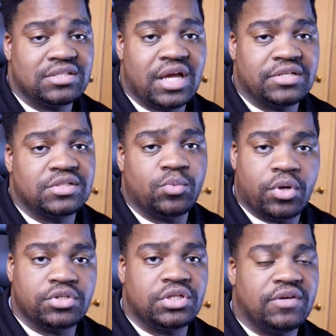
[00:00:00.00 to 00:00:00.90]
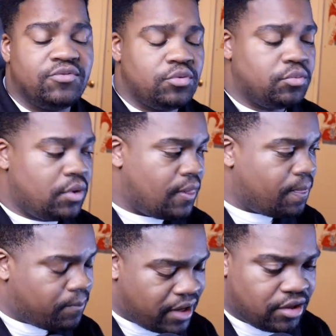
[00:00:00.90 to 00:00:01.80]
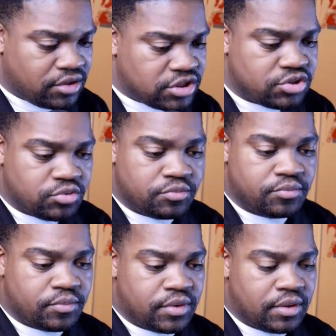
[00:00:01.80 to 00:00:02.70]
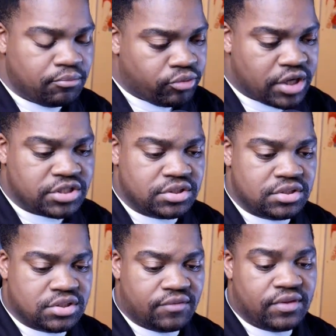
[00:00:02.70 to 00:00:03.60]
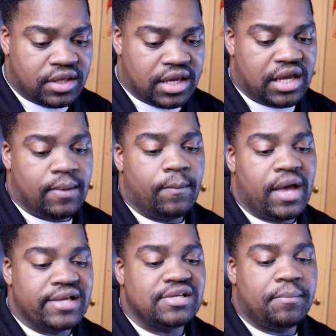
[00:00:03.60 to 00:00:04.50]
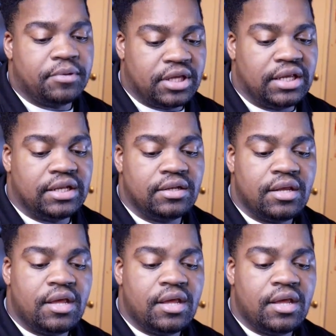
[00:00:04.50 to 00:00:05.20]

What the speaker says: I just wanted to give you my initial impressions of the game as I played it,